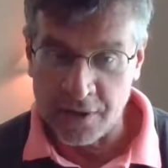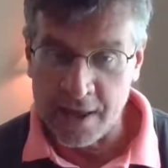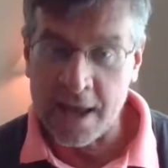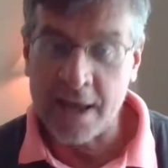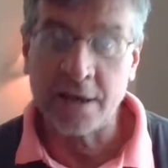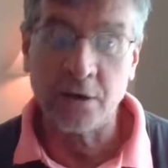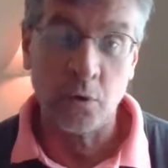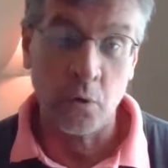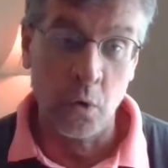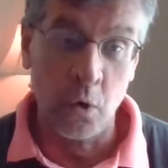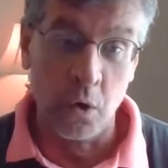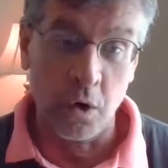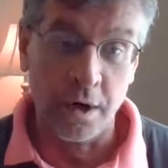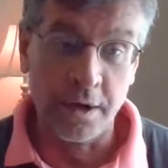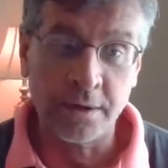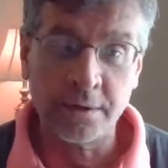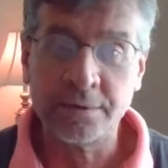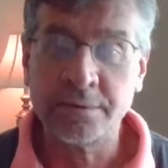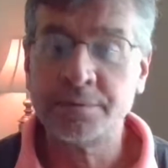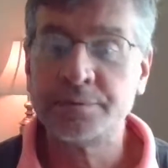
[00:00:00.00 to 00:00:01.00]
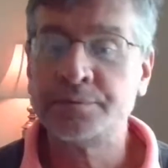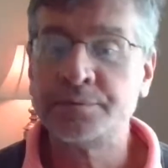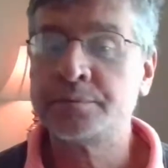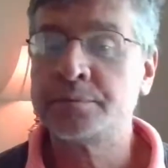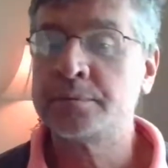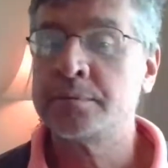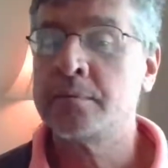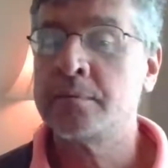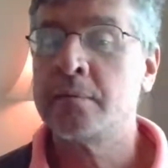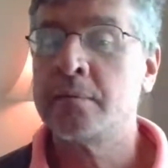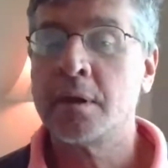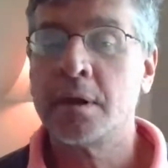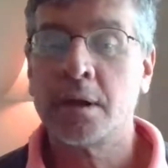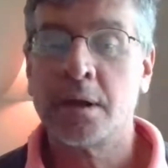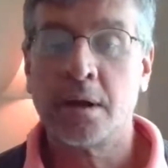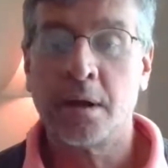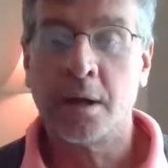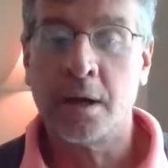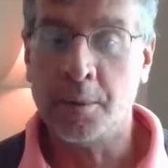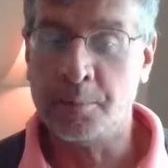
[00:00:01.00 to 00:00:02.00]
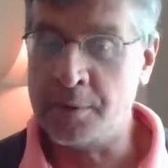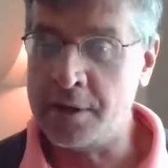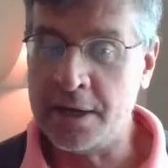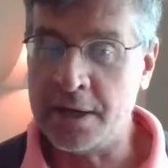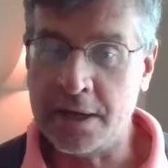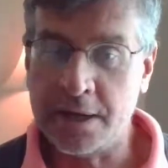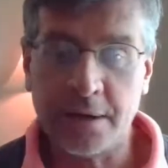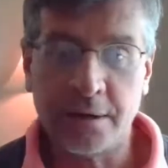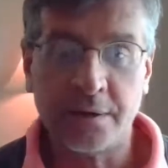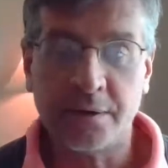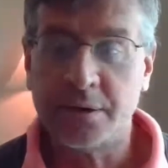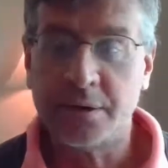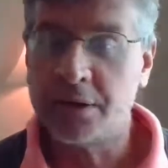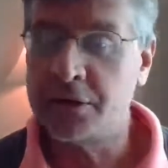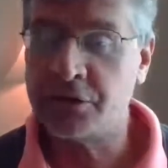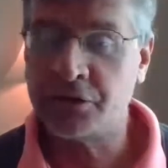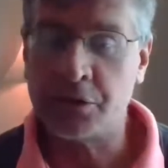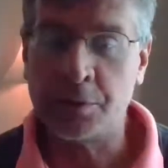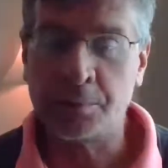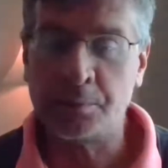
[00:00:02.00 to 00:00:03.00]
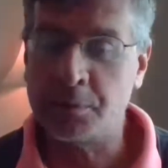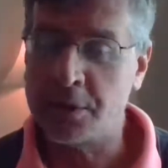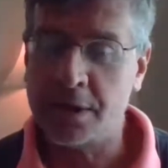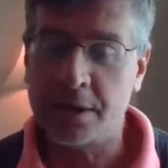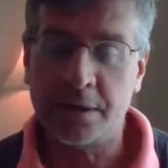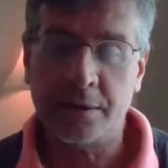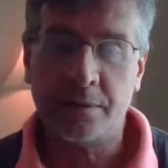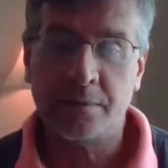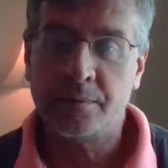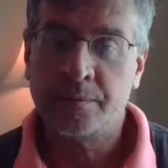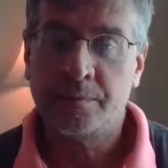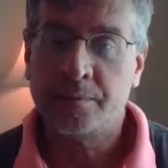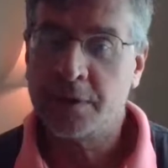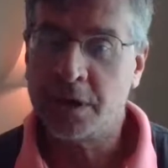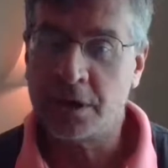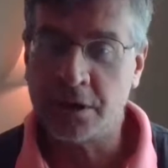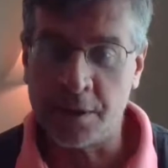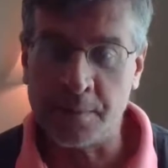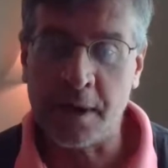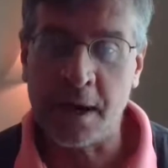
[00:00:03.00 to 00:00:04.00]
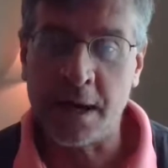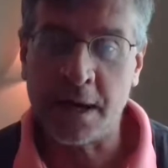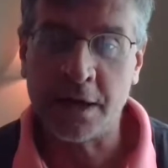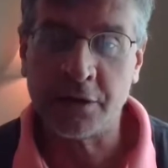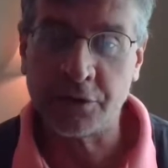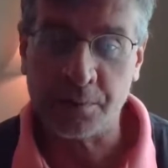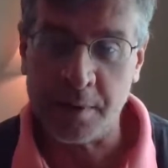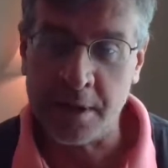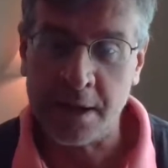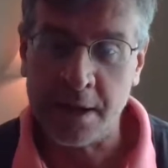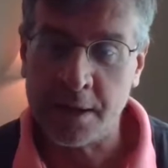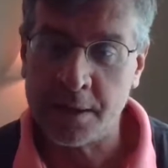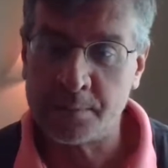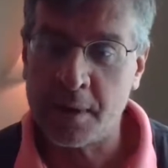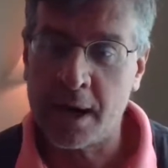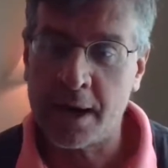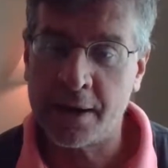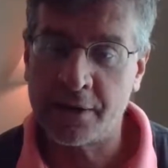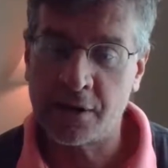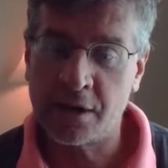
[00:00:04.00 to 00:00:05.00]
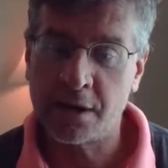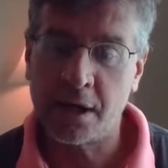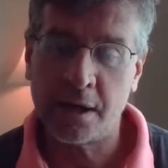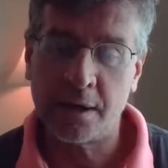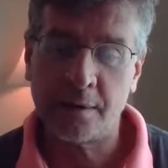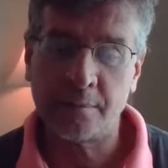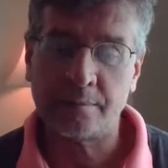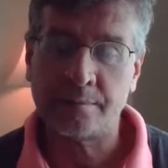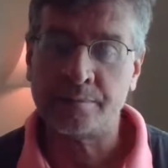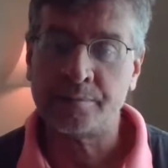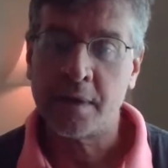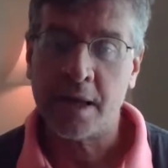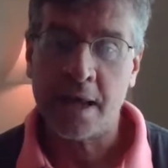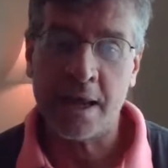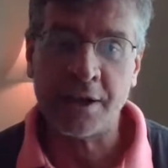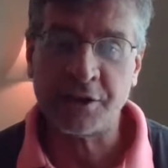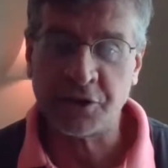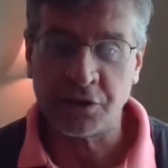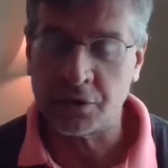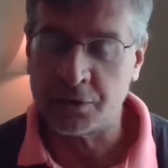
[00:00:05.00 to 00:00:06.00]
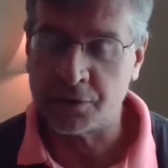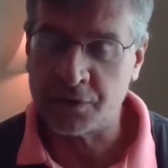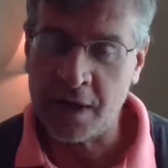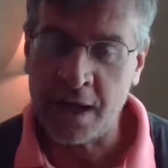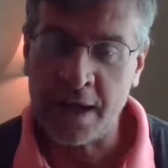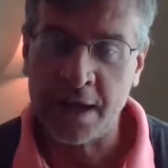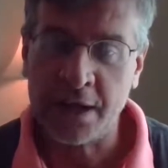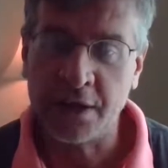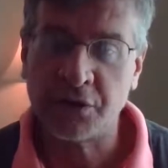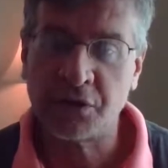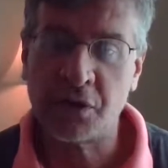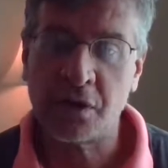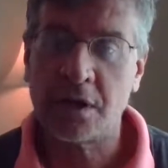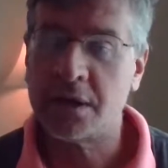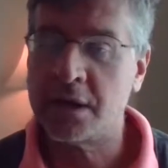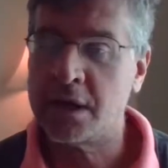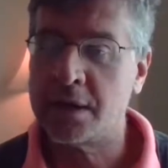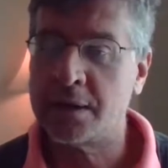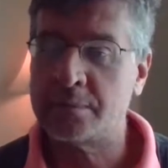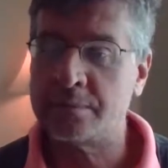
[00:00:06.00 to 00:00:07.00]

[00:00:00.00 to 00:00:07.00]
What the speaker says: that or a being is simply eliminated as a being by the ancients of days, the